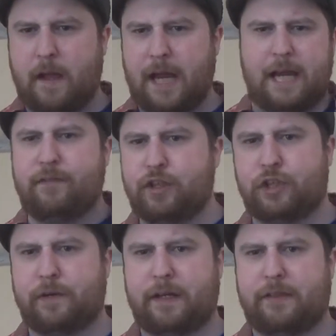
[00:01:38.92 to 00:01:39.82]
Even
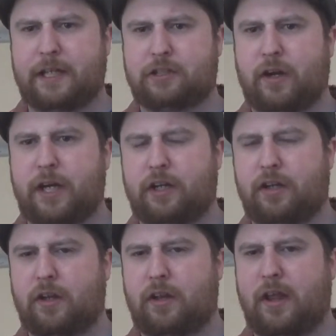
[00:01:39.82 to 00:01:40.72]
during things
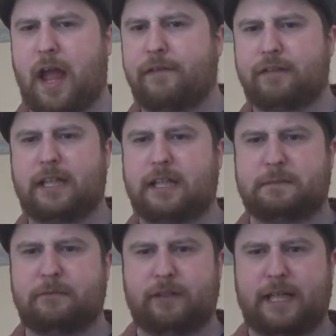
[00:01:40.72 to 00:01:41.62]
like everything
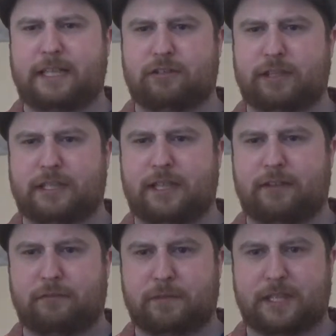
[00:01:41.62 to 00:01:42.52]
that's been released
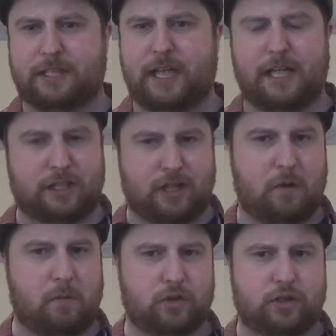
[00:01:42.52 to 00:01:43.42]
recently from Disney in
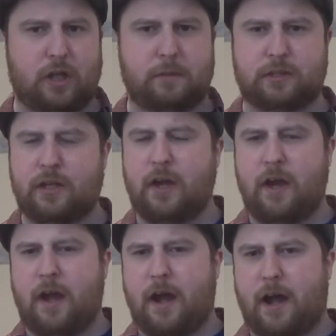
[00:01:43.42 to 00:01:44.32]
Star Wars terms,
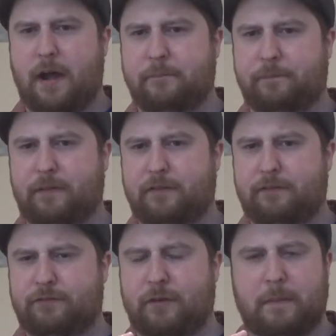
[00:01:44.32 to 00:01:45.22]
from
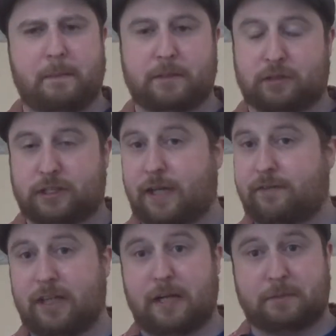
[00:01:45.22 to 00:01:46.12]
Episode
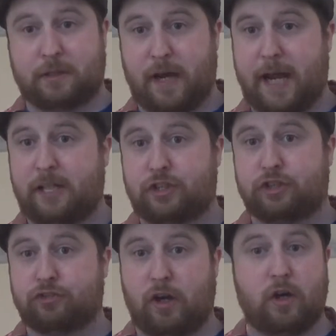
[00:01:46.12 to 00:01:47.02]
7 and Episode 8
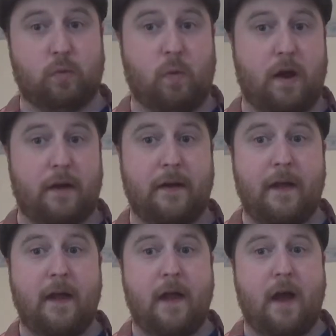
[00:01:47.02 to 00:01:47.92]
to Rogue One,
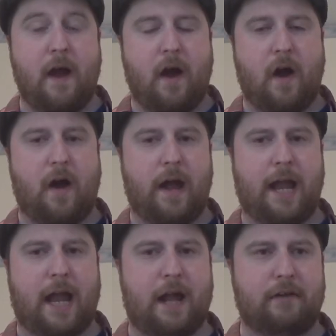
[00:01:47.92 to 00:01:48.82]
I
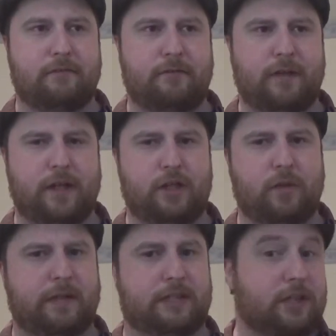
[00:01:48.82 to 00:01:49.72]
have
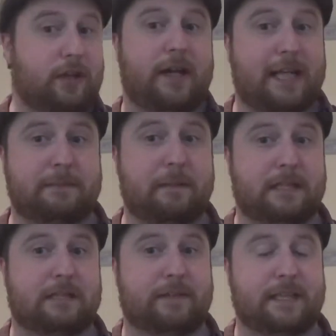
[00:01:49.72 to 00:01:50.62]
enjoyed certain
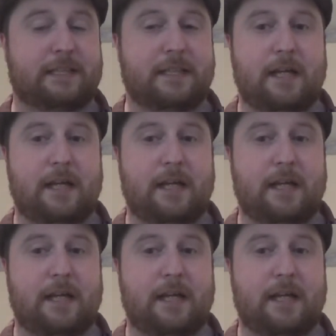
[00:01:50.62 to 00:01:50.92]
aspects of it.